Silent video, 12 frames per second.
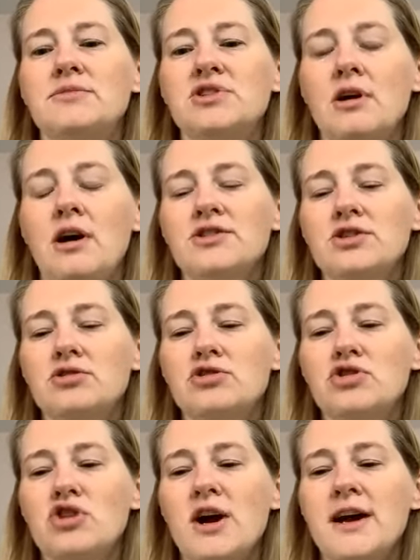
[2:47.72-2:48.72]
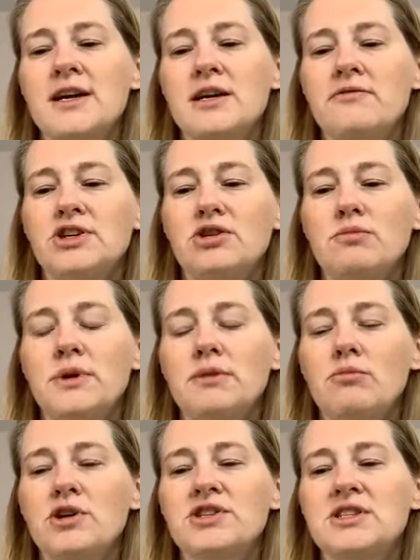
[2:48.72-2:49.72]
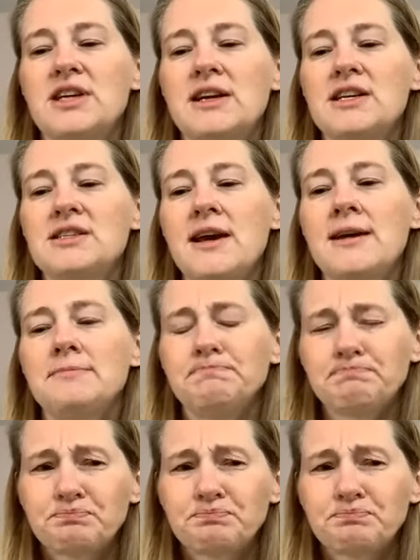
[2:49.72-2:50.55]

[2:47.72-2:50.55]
also to try and give a little bit more steady state.